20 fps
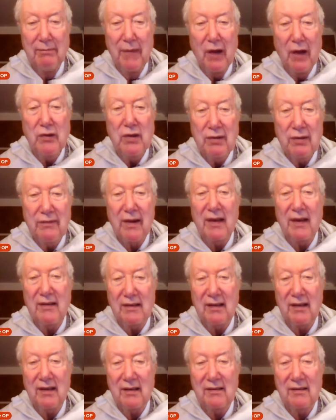
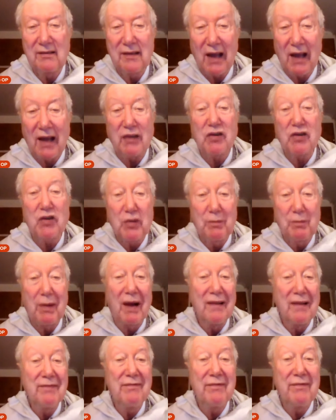motivated, touched
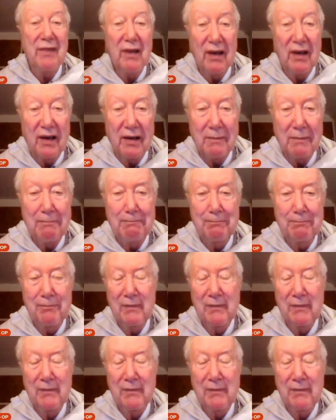by fear.